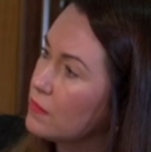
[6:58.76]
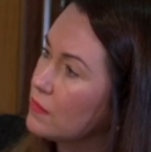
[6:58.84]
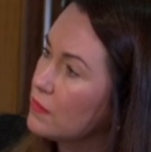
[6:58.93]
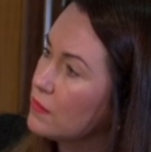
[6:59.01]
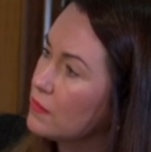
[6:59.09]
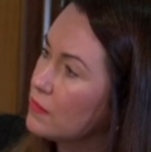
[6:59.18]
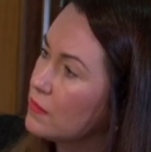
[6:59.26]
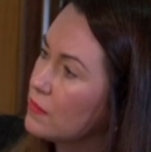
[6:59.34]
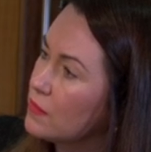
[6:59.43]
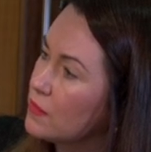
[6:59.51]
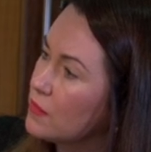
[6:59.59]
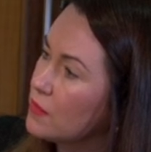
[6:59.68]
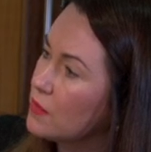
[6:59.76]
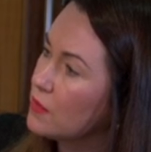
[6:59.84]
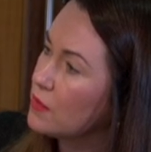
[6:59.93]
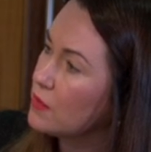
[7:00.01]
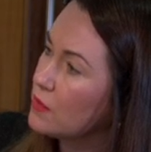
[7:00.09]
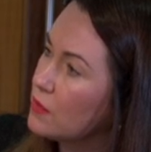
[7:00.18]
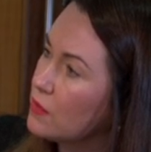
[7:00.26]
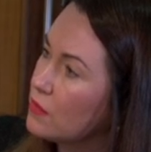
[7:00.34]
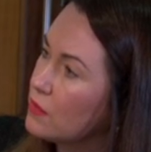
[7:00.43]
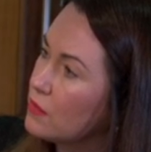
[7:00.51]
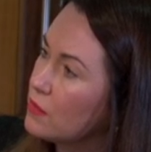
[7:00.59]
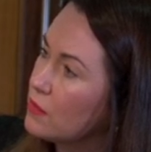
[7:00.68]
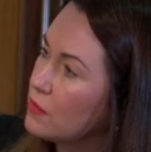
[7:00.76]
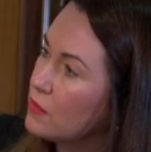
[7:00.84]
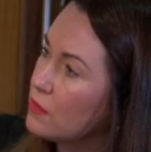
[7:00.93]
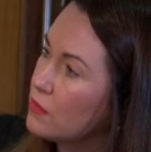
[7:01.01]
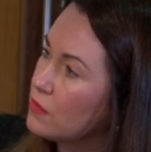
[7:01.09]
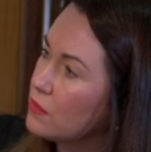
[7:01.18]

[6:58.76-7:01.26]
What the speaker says: This person isn't speaking.